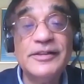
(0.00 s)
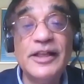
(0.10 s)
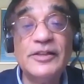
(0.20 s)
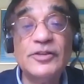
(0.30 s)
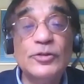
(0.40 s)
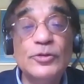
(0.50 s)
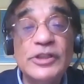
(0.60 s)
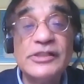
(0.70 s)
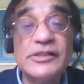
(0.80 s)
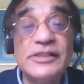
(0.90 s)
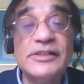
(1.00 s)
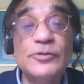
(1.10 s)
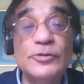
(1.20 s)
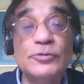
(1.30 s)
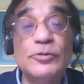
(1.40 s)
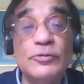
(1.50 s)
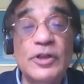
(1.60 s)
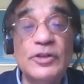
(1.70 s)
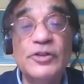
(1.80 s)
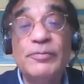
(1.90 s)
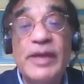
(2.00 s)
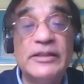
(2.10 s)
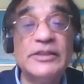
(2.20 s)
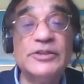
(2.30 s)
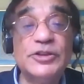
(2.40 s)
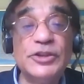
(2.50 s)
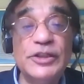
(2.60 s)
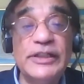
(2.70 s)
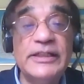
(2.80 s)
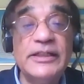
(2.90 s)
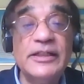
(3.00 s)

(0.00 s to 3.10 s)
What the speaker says: That through this deceitful world, you've made this journey